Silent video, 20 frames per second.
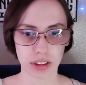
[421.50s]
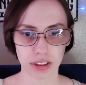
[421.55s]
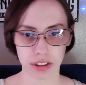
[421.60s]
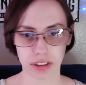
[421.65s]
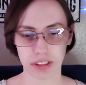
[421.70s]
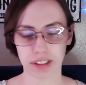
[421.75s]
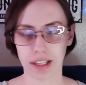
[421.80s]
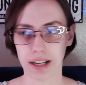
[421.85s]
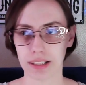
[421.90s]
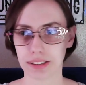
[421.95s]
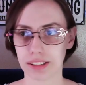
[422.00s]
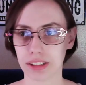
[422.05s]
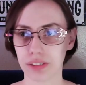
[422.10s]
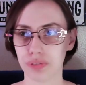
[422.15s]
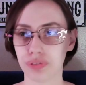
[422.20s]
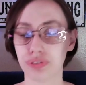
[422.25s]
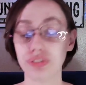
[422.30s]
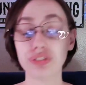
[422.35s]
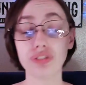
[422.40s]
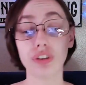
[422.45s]
because that's
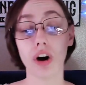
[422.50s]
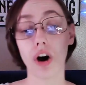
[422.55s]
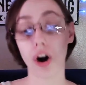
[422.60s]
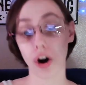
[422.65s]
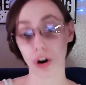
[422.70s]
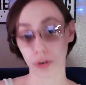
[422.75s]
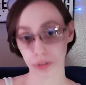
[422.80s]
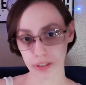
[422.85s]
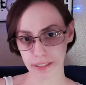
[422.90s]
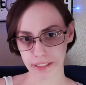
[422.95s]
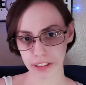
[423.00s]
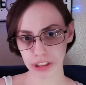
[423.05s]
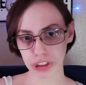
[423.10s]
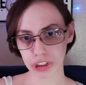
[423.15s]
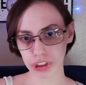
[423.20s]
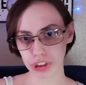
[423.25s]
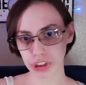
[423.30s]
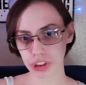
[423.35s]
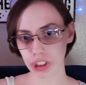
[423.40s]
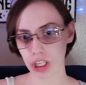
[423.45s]
far
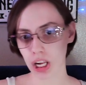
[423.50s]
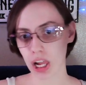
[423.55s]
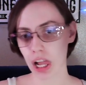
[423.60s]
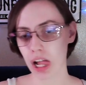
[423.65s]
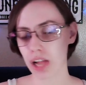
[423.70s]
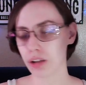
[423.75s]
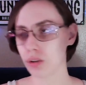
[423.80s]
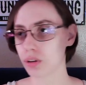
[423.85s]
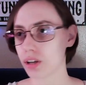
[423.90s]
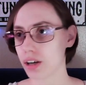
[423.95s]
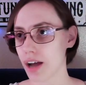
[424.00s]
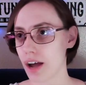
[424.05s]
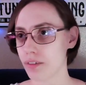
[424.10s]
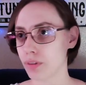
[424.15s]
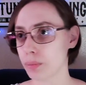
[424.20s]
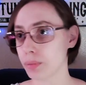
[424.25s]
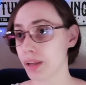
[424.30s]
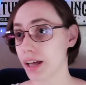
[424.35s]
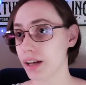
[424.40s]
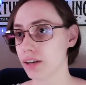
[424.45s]
reach. You can have a
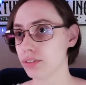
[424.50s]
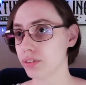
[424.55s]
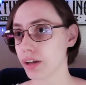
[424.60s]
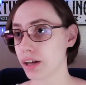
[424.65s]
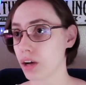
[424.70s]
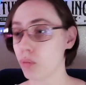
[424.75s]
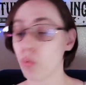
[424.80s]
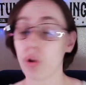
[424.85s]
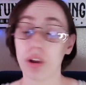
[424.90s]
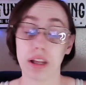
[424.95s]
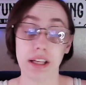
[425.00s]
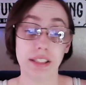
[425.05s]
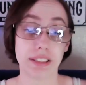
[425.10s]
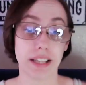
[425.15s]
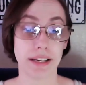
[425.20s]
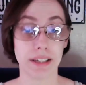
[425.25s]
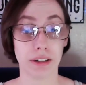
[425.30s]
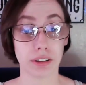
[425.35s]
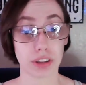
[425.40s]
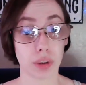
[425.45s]
plan of like, well, in
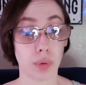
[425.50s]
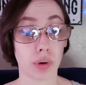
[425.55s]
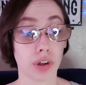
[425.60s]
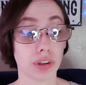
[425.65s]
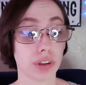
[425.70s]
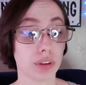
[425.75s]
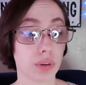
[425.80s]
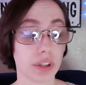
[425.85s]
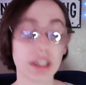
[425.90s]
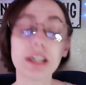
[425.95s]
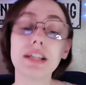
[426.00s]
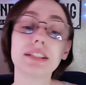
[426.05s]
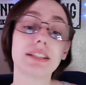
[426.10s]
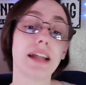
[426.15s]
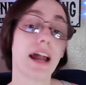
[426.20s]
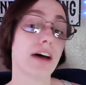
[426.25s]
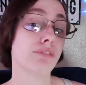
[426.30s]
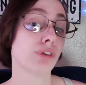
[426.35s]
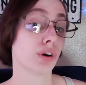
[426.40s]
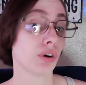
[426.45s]
10 years I want to do this and
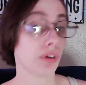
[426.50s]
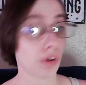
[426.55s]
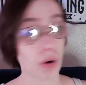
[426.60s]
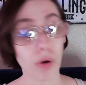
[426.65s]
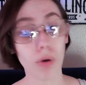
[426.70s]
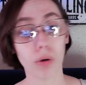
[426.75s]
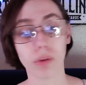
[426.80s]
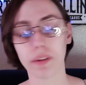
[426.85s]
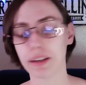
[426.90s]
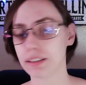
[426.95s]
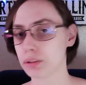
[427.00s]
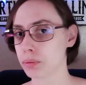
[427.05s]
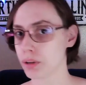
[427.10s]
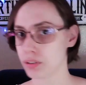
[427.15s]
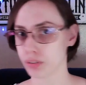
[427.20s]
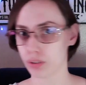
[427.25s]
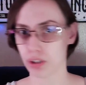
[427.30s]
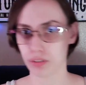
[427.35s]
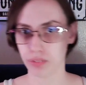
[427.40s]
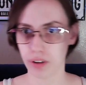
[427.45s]
have a goal, that's
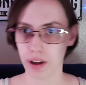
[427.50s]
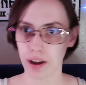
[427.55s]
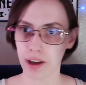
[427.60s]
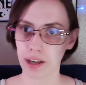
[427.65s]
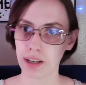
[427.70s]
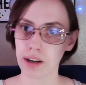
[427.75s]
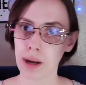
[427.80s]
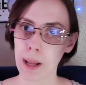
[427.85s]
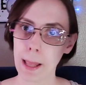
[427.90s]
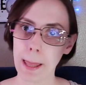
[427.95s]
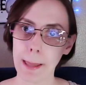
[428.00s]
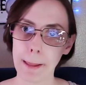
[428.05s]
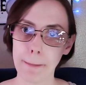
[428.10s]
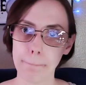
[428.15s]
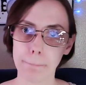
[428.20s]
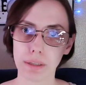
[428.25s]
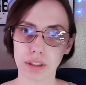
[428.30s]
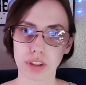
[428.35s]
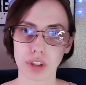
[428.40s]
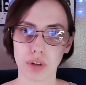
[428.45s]
perfectly fine.
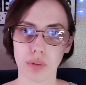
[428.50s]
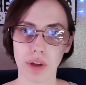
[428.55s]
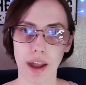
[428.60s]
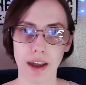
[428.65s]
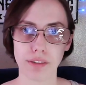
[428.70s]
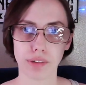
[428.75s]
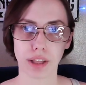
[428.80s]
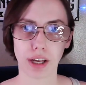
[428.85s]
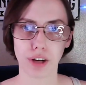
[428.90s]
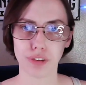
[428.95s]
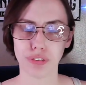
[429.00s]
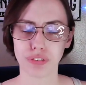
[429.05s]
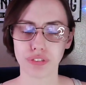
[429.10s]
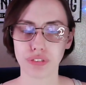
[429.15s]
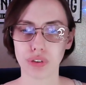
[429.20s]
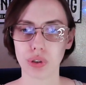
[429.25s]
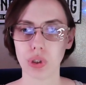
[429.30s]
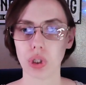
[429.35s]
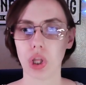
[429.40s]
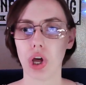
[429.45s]
But don't have like a
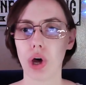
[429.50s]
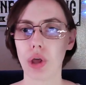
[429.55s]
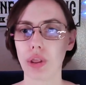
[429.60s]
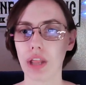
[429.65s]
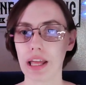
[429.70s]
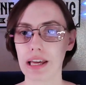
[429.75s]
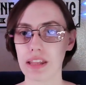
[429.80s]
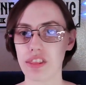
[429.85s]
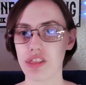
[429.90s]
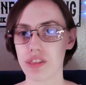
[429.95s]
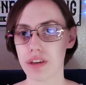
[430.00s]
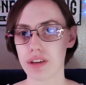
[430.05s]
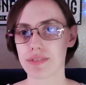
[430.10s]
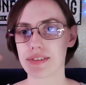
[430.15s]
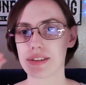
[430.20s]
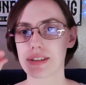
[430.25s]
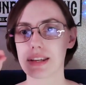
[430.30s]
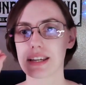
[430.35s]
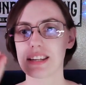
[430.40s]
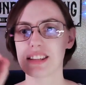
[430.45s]
full on like this
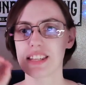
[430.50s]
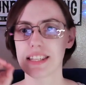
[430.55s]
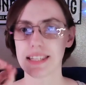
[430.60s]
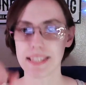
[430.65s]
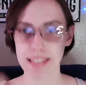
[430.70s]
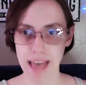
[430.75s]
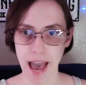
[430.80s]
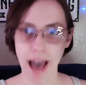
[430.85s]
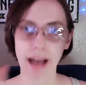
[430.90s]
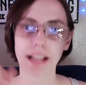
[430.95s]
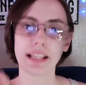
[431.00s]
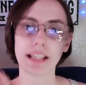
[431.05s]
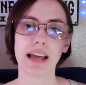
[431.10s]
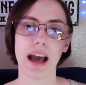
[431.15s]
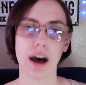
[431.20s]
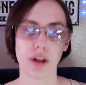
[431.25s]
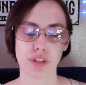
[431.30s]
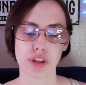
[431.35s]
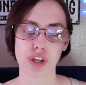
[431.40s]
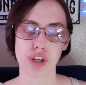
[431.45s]
is exactly
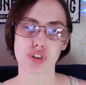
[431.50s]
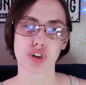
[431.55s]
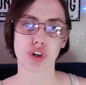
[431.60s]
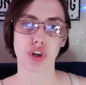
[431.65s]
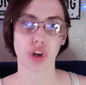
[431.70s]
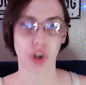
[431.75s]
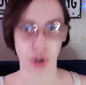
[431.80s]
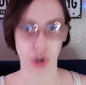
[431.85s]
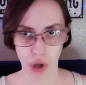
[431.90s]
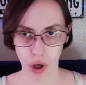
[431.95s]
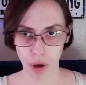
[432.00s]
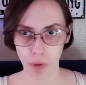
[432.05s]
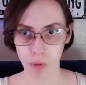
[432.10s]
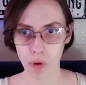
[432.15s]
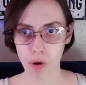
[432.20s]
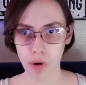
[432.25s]
how things are going to go